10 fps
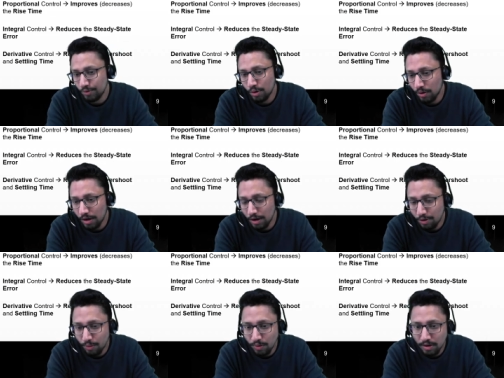your
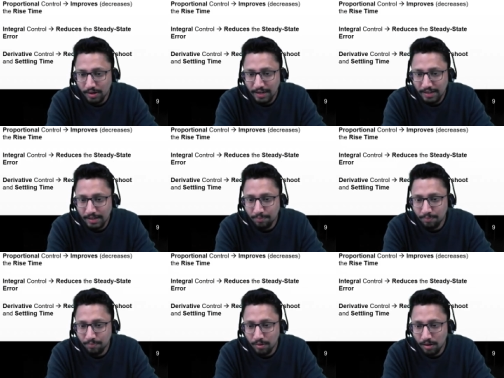controller, keep
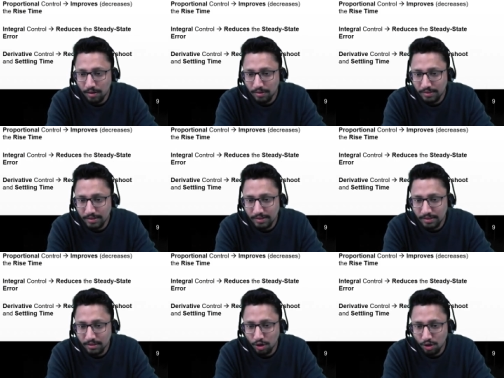uh, this
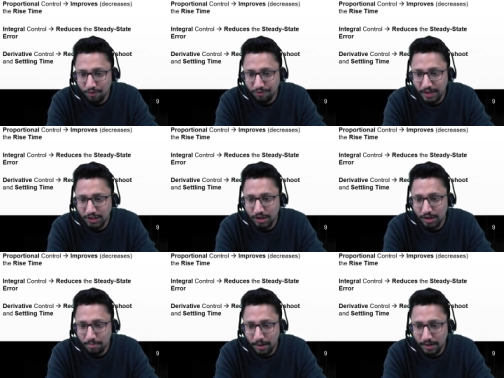sort of nature
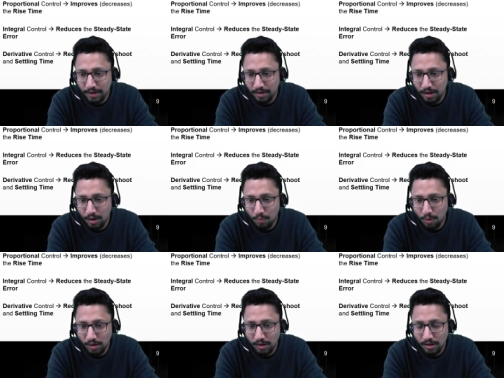in mind, uh,
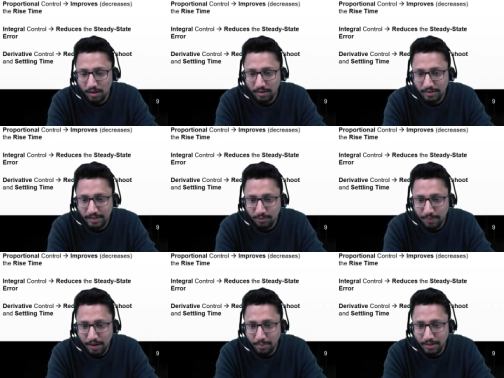what these
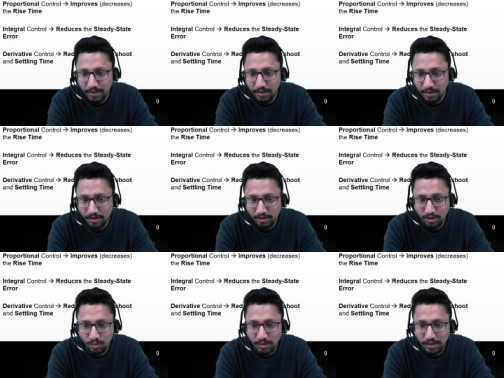parameter does
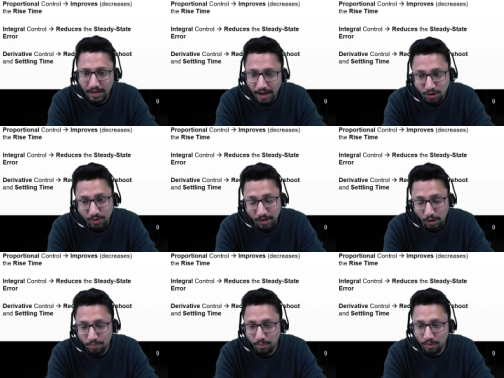to the actual
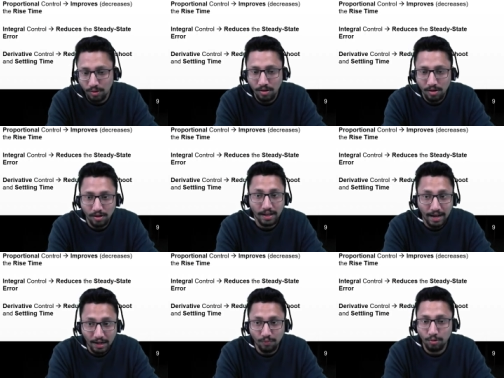output, and
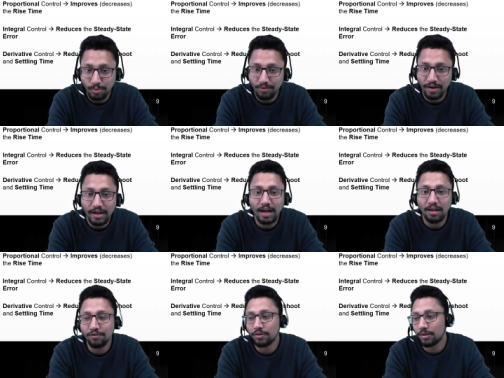that would be very
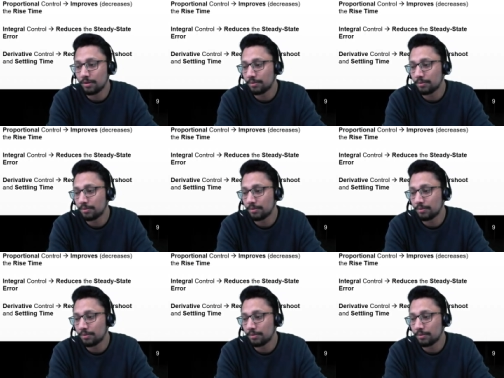helpful.